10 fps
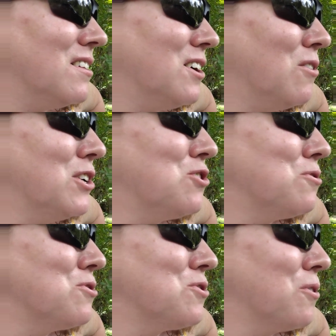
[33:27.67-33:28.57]
the only
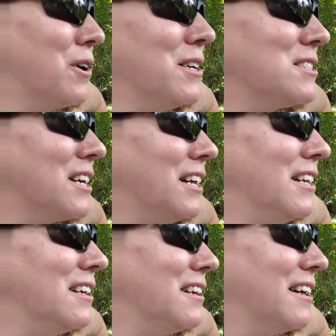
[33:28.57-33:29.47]
true stories can
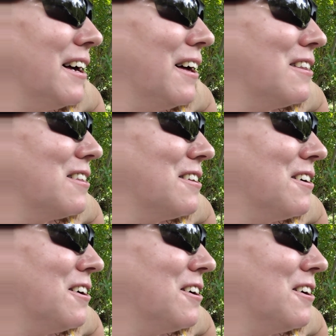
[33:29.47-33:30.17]
end in death.